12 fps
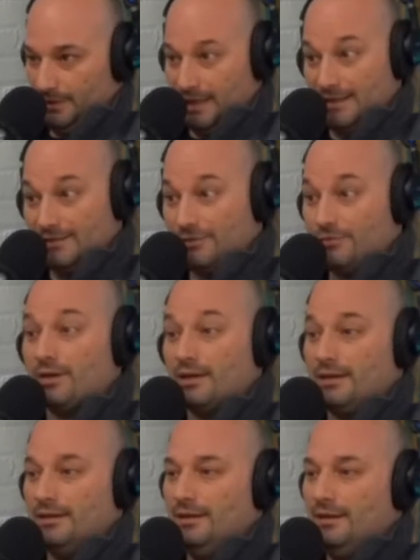See, that's the
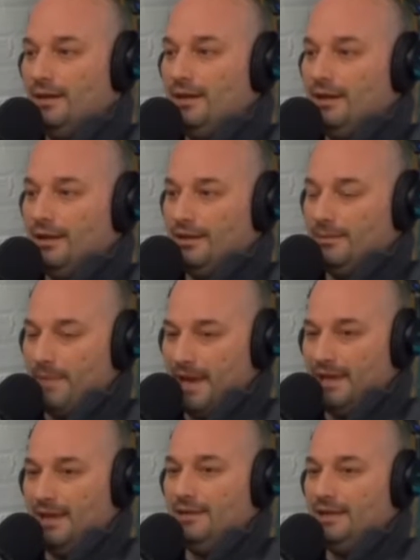trick. Mm-hmm.
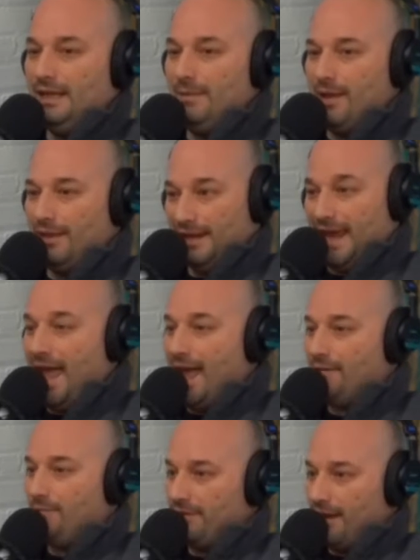Making the email an
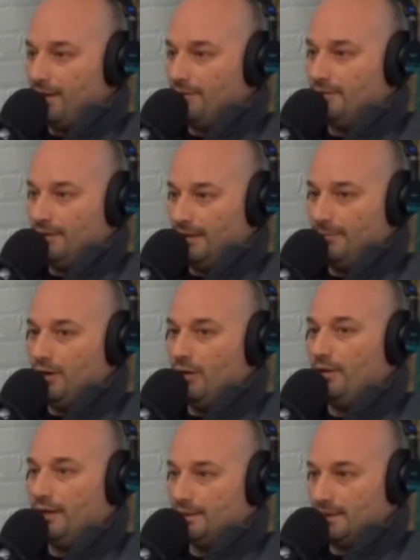ad without them
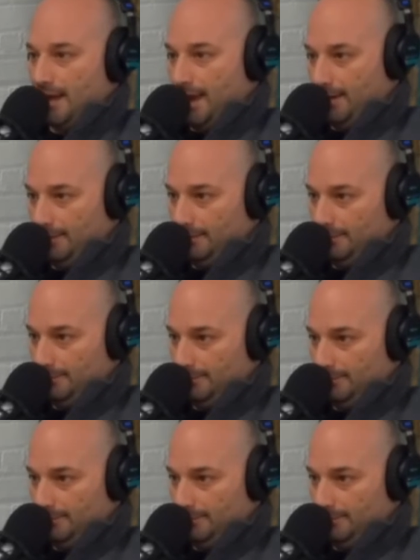knowing it's an ad.